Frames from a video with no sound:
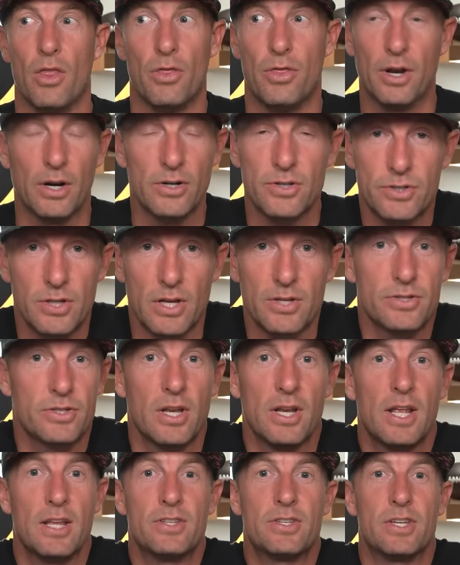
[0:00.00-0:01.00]
Their
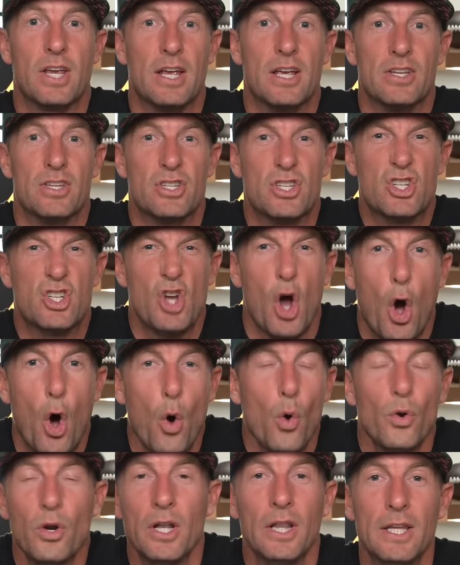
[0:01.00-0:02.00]
sustenance is
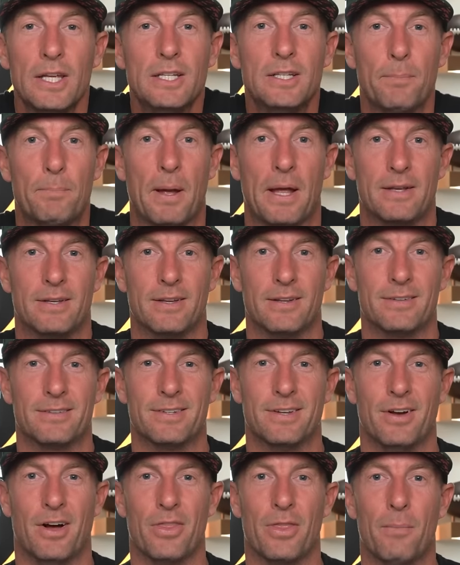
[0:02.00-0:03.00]
totally
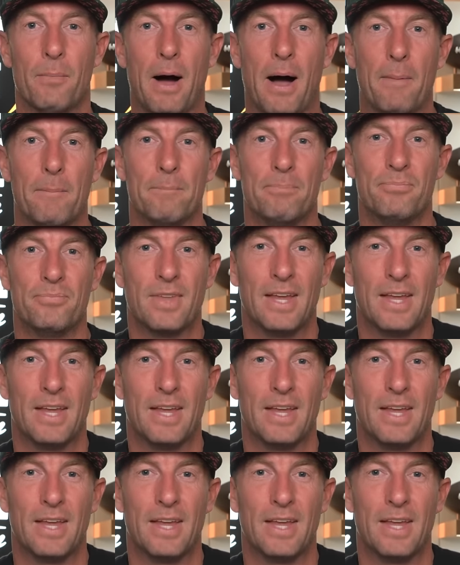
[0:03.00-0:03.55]
dependent on the mom.